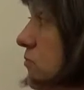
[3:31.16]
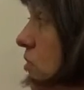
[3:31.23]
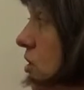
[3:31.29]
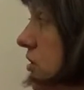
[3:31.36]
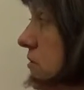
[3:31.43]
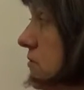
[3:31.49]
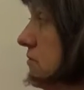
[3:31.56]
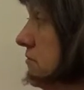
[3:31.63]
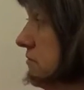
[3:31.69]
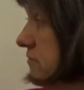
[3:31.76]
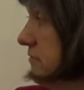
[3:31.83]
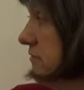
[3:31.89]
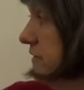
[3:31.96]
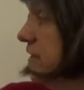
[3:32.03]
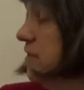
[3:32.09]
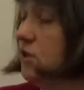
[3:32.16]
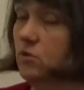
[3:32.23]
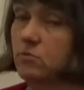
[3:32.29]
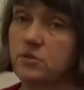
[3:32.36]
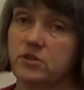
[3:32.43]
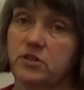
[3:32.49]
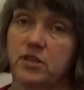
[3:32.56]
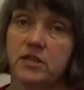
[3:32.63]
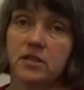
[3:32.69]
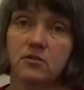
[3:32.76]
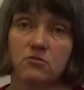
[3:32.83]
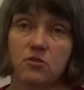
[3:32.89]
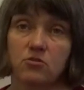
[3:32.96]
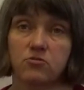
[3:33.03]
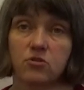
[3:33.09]
one, very common to see
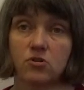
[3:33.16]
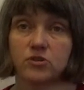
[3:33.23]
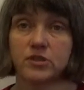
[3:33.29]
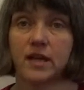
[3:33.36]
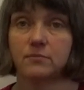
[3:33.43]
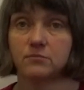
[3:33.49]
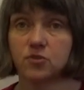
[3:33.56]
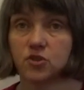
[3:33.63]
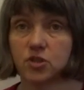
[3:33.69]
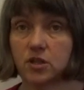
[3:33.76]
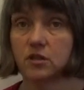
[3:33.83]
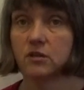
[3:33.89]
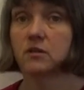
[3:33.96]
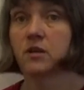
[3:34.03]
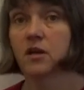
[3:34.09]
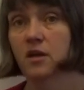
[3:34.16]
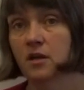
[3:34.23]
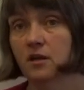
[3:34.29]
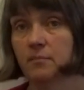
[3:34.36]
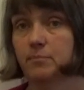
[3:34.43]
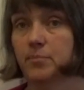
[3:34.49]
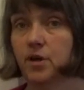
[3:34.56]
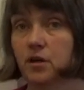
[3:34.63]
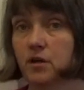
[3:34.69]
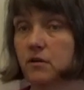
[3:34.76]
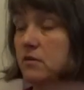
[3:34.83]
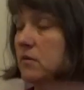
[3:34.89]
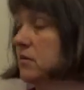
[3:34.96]
across Hampshire, but